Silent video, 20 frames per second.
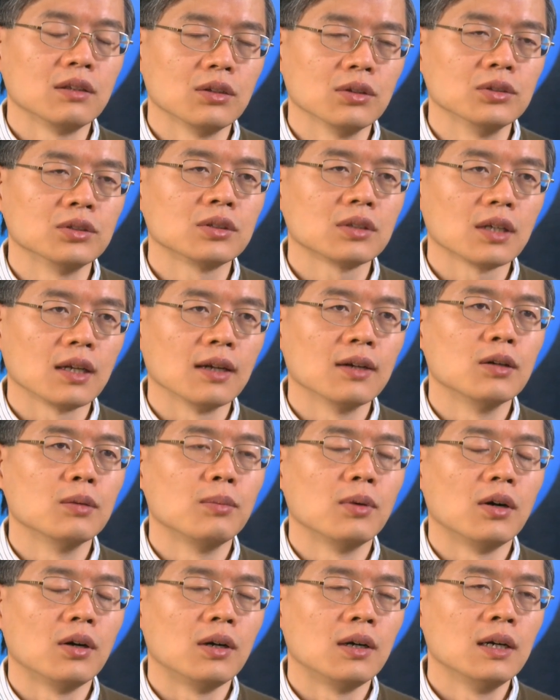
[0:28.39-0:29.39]
those
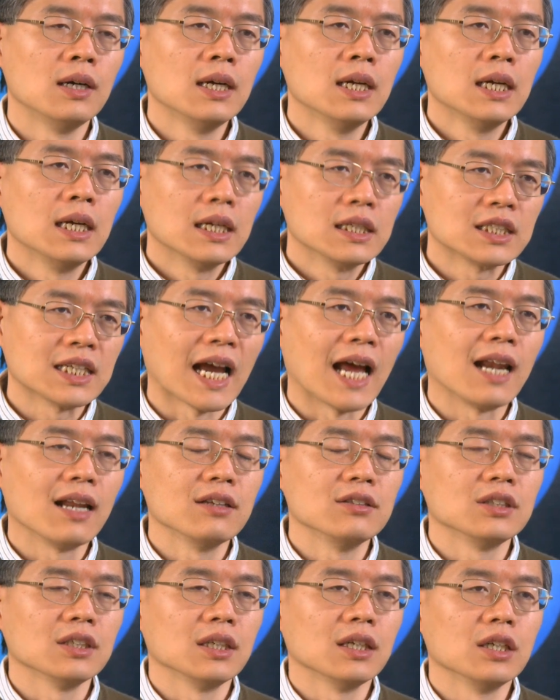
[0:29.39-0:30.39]
global
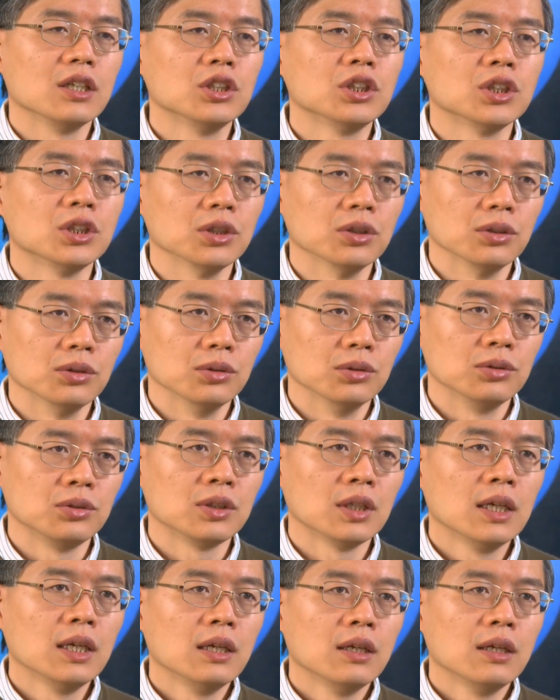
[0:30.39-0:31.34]
challenging issues.